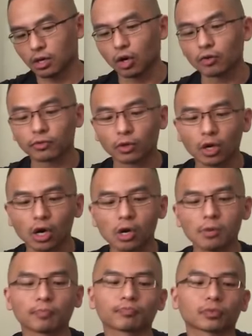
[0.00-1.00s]

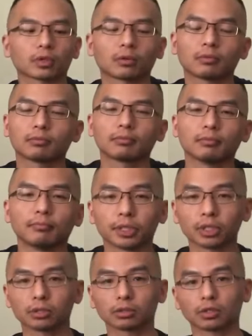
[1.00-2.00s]
Overall,
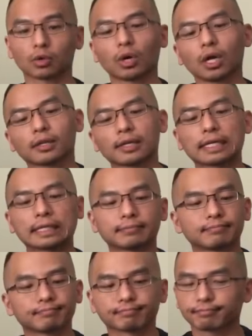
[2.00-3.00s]
build quality,
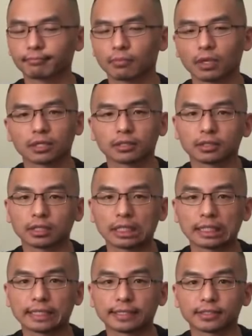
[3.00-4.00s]

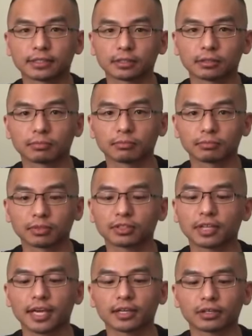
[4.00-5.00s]
it's
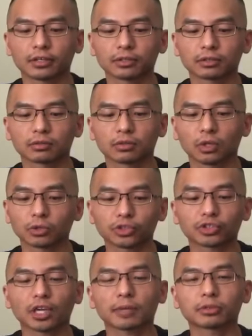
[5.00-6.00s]
standard Ultra
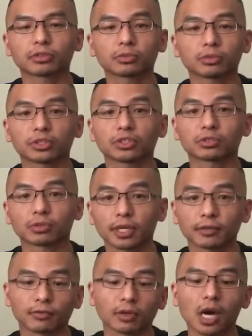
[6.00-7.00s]
Sabers, which is
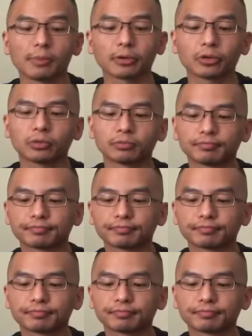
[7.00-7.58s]
great, phenomenal.